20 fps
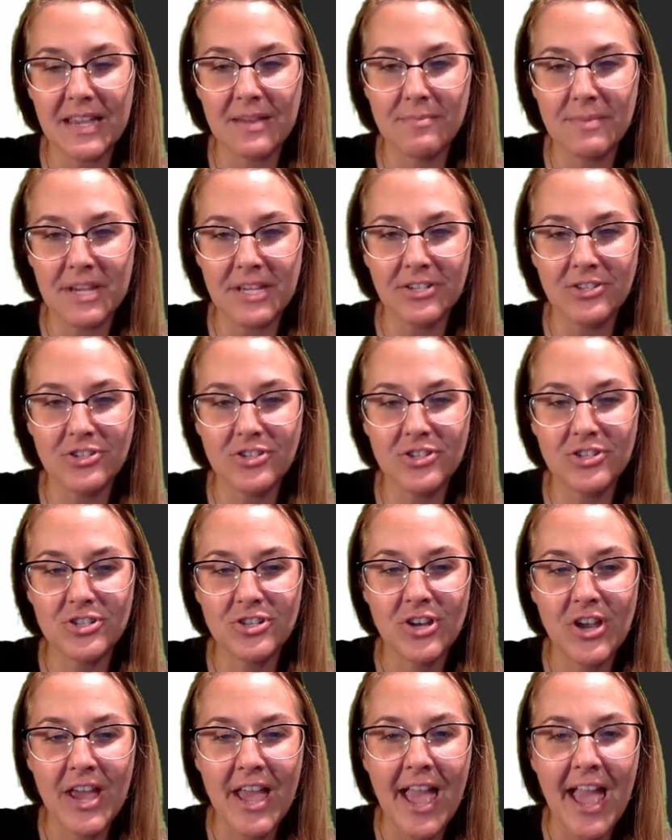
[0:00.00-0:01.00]
Image.
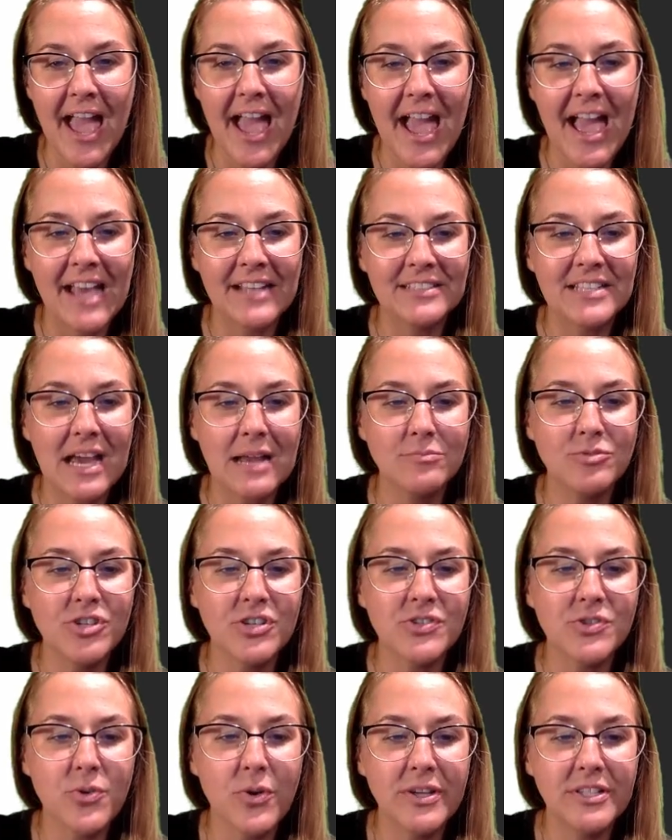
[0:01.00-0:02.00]
And I'm
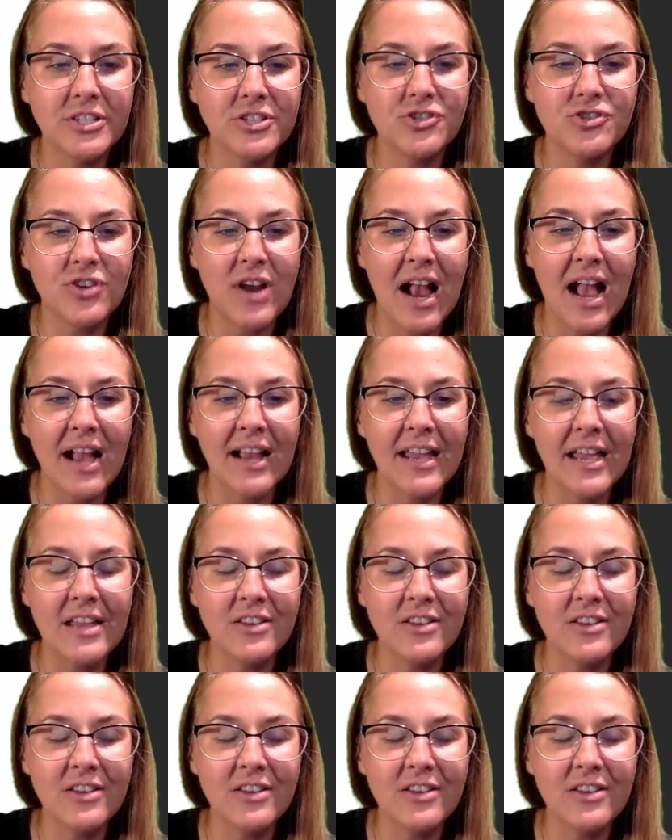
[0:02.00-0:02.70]
just going to drag